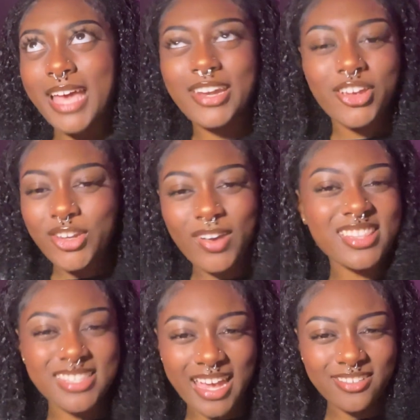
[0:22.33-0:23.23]
I know you read
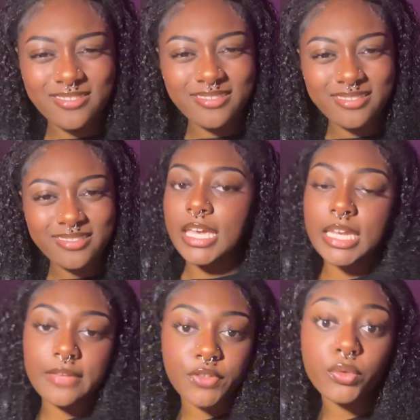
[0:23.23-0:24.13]
the title. And
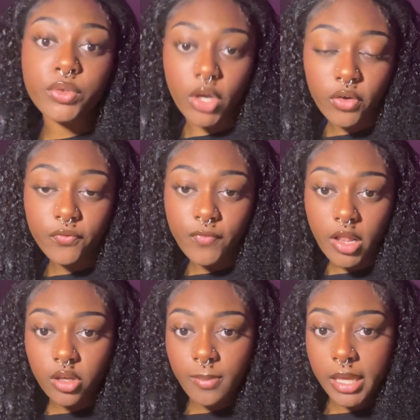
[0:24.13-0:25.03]
if you don't
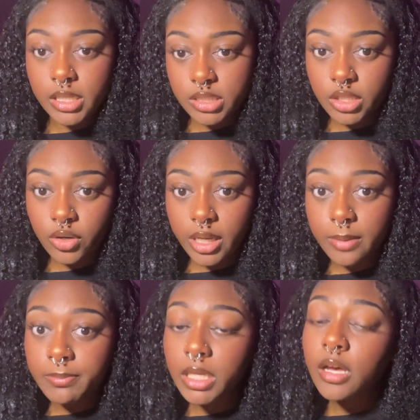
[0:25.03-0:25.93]
follow my Instagram